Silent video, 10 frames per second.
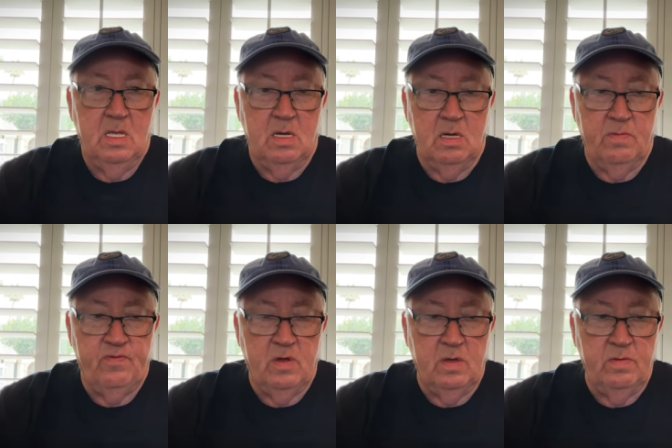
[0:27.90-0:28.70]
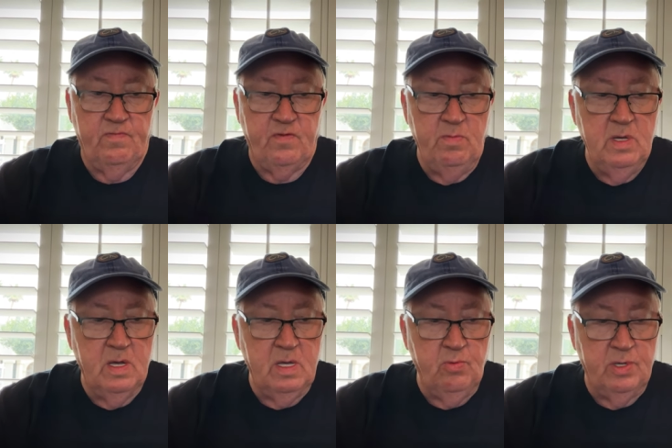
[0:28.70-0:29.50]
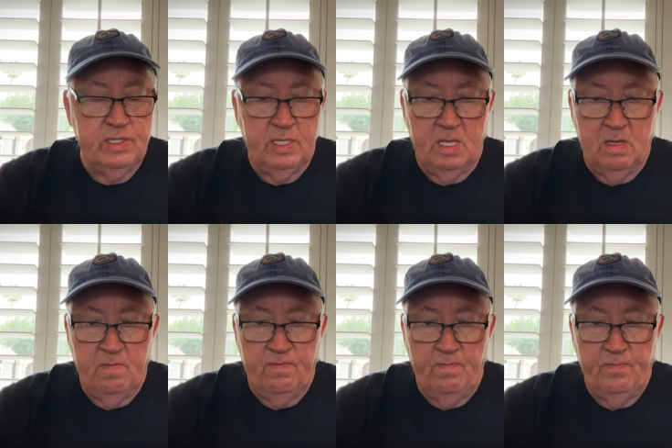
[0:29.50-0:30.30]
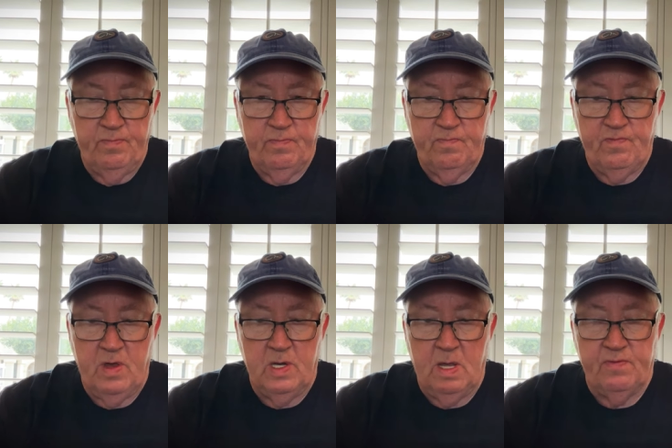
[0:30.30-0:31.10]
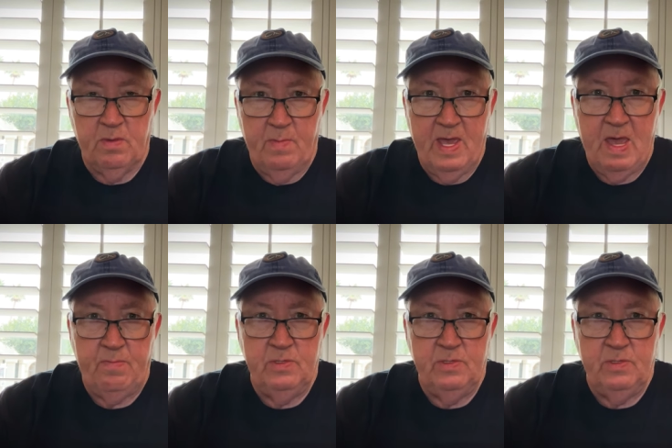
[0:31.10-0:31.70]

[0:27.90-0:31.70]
are familiar with. Uh, fall off the map.